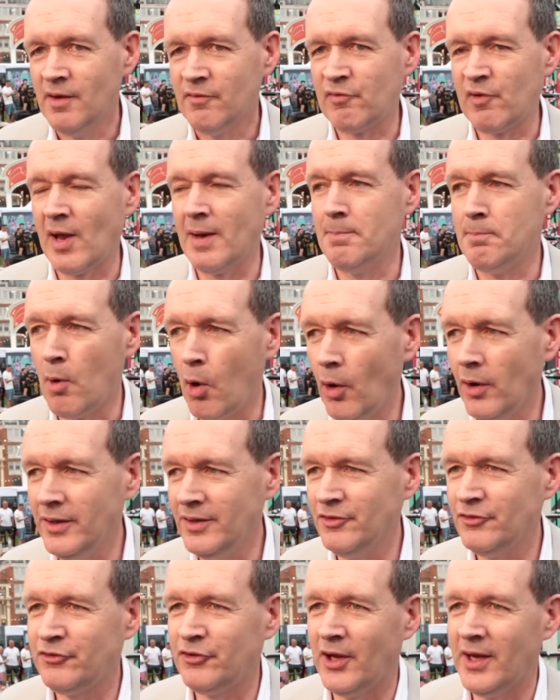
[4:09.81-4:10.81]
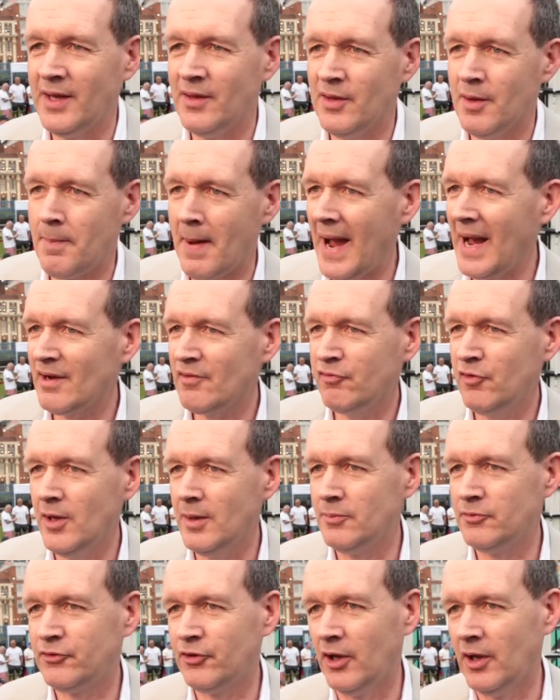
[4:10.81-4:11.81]
flamboyancy and the
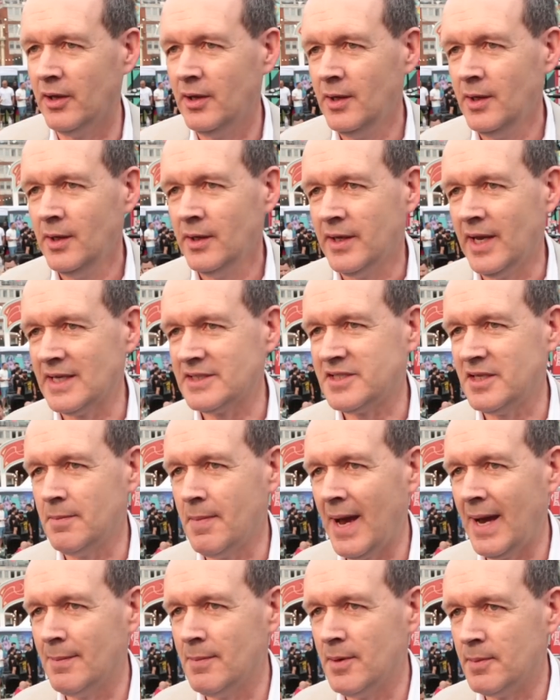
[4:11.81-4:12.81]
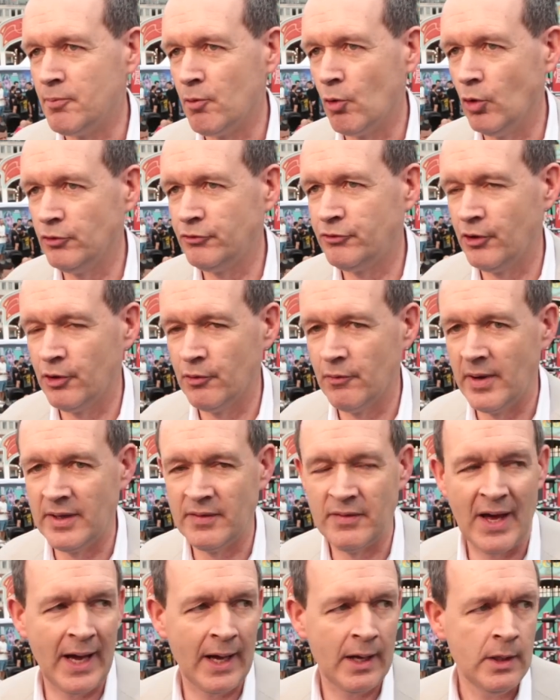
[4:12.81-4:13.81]
backflips that Naseem Hamed brought to the
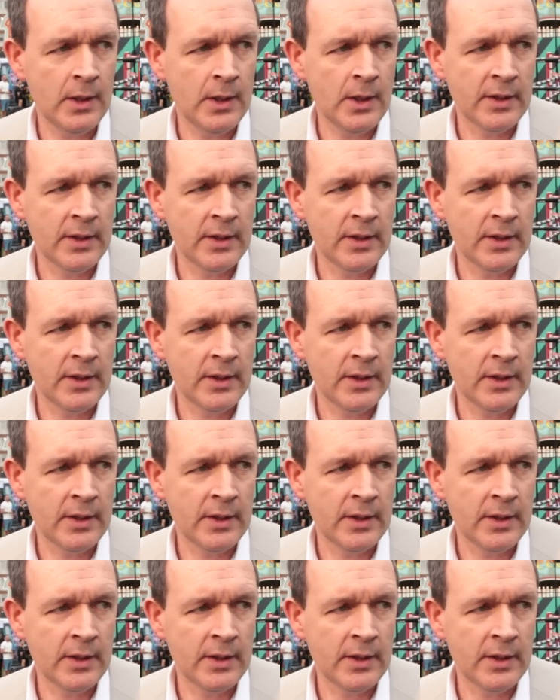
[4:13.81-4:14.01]
ring, that,